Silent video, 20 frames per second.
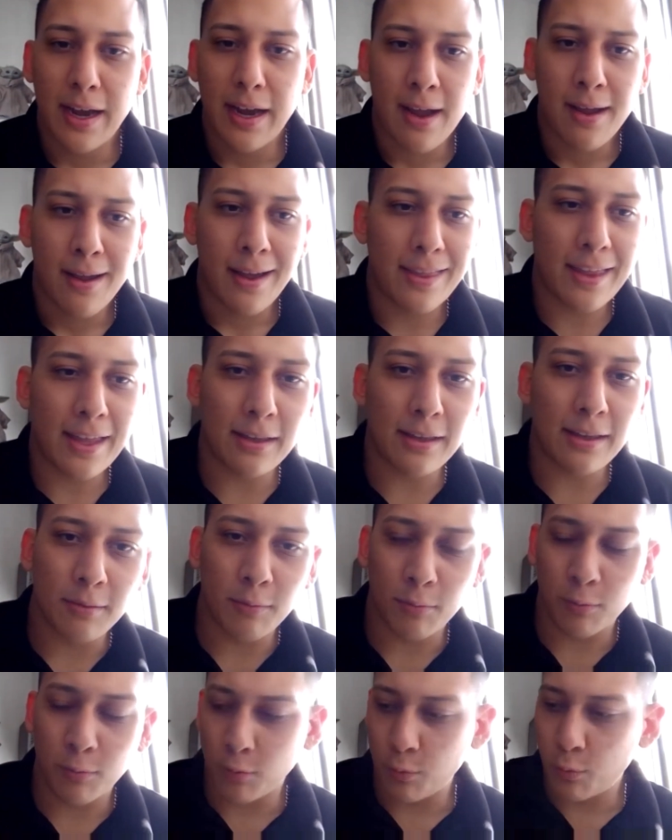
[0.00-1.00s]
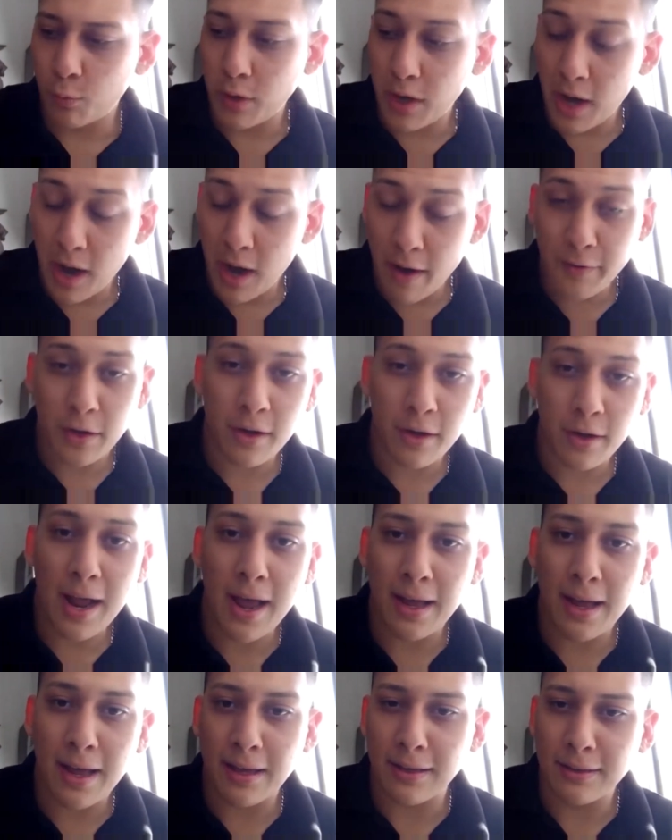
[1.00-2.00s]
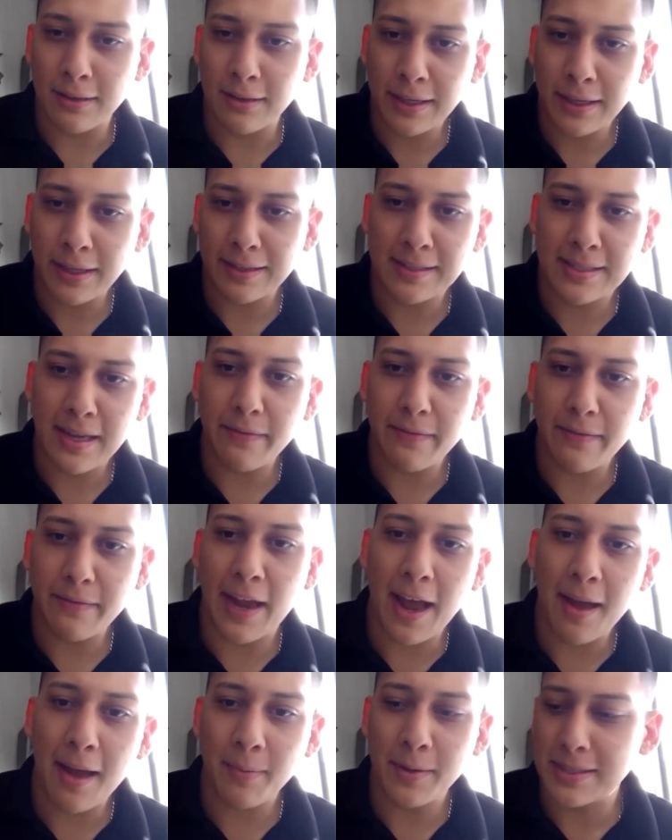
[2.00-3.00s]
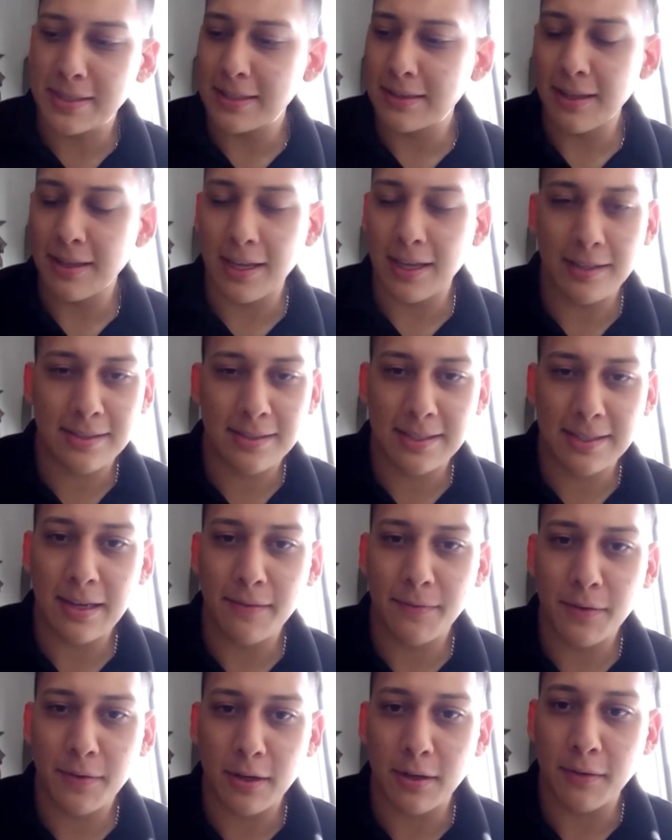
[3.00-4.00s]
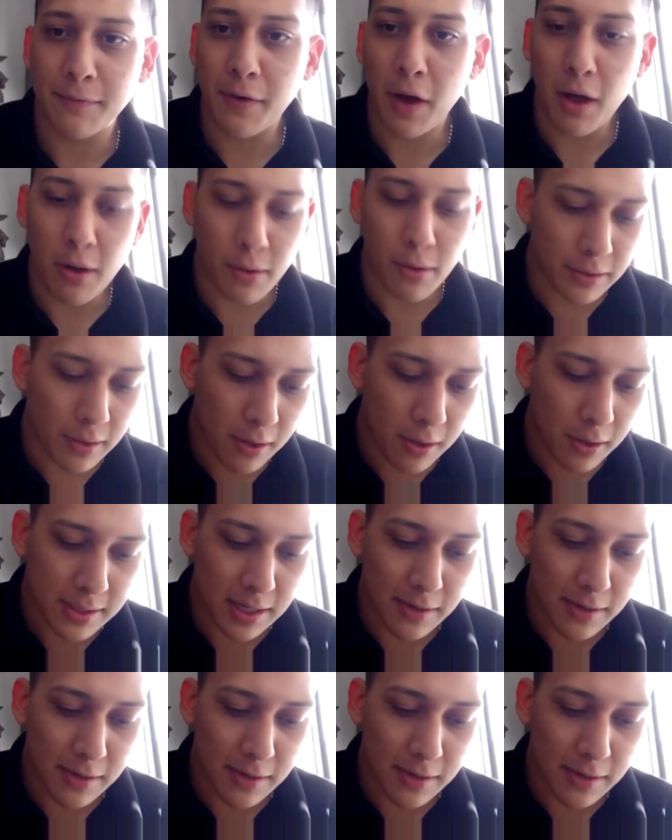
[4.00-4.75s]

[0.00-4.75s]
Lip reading: And then wherever you're at, look at the 7 habits and see if you're following those.